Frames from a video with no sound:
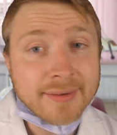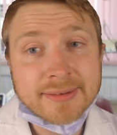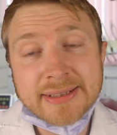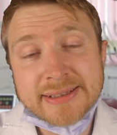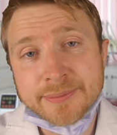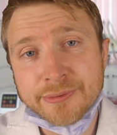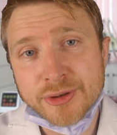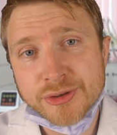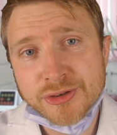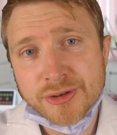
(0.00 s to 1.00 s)
I'll clean them
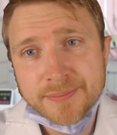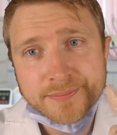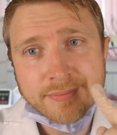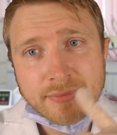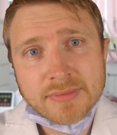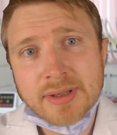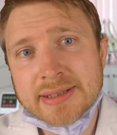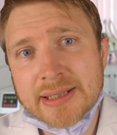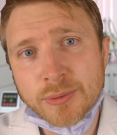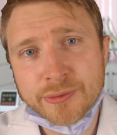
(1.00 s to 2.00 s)
first,
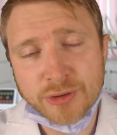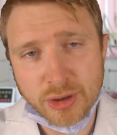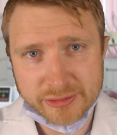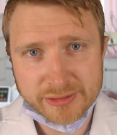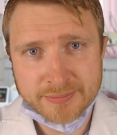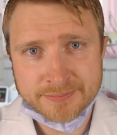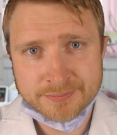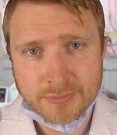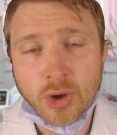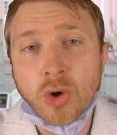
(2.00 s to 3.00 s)
and then we'll floss.
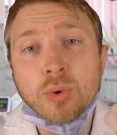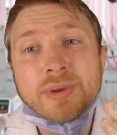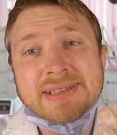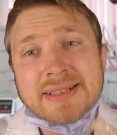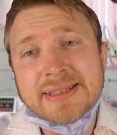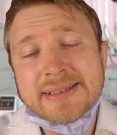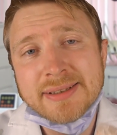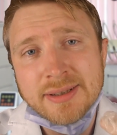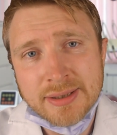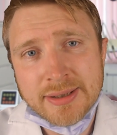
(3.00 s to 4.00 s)
Always
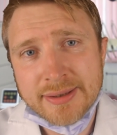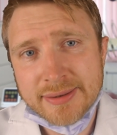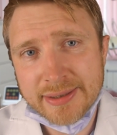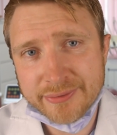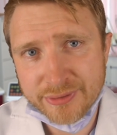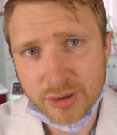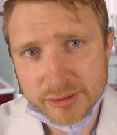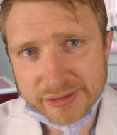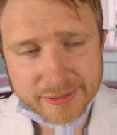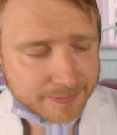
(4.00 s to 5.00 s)
clean, then
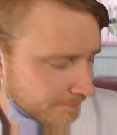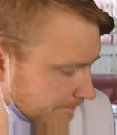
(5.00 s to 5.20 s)
floss.